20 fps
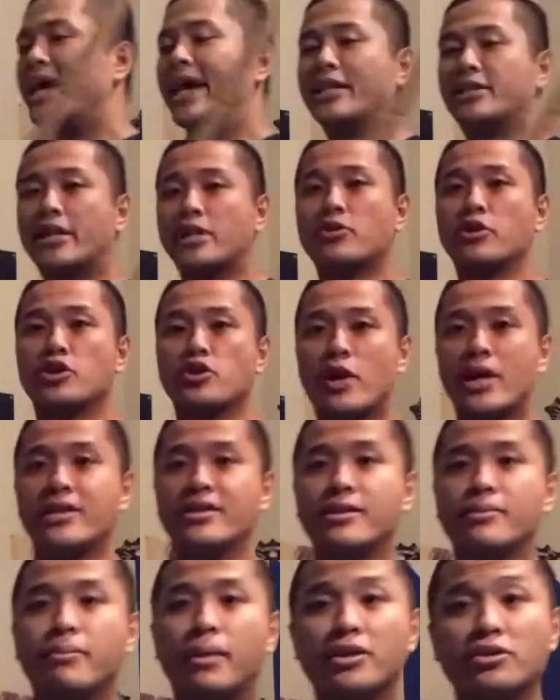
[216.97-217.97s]
It's actually
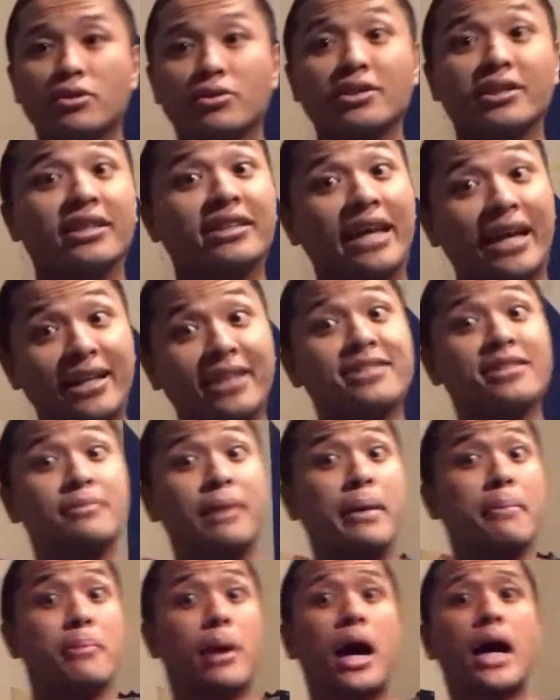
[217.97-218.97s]
training the muscles and the tendons in
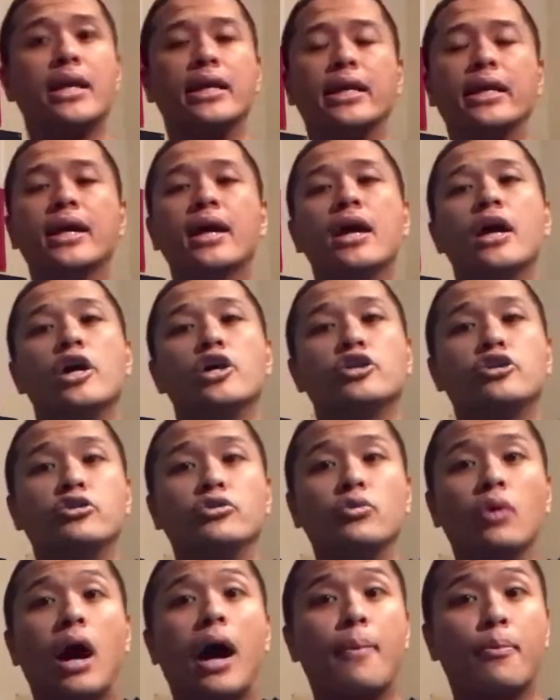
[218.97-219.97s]
my body
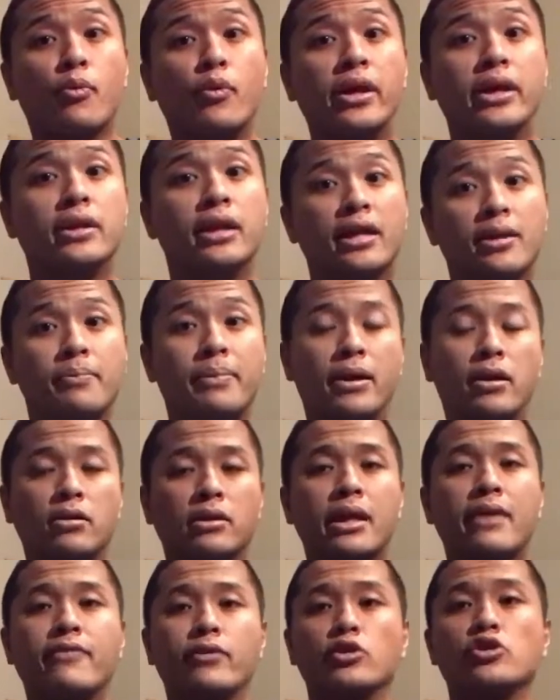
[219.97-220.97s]
to operate at a better
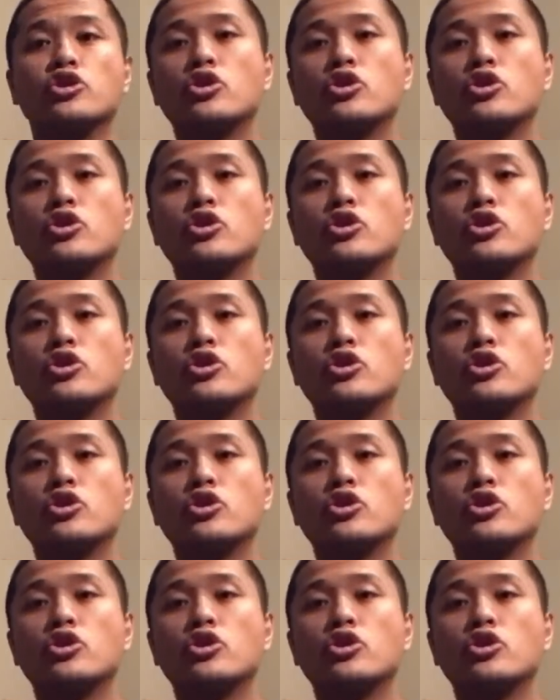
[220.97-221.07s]
level.